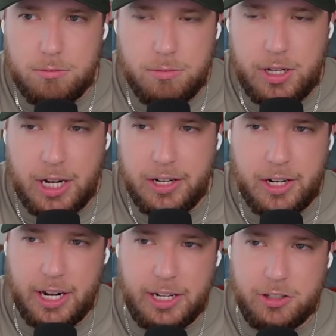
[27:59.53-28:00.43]
can
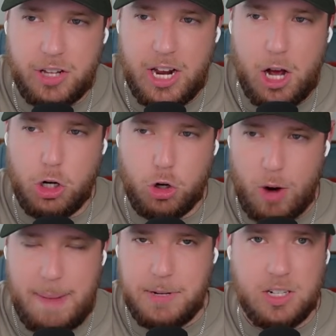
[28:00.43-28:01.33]
I just say, a
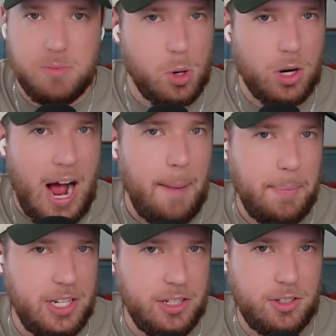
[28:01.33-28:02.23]
crap ton of more
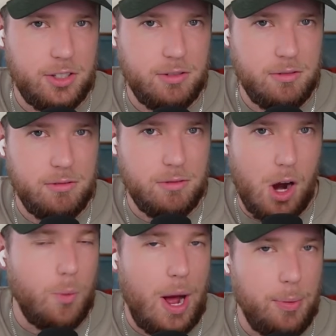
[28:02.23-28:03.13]
competence
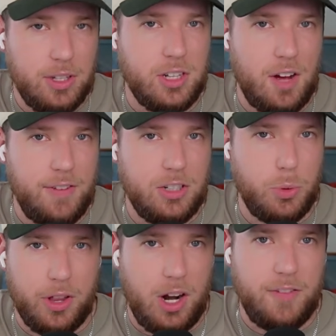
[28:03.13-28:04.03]
around this offense
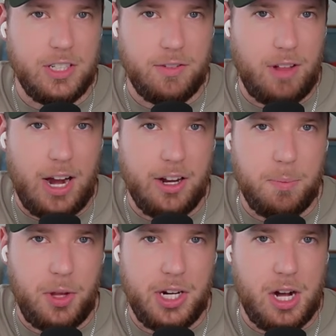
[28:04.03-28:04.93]
with an offensive line and a
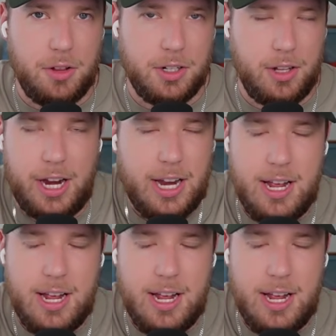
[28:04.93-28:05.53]
play caller. Like,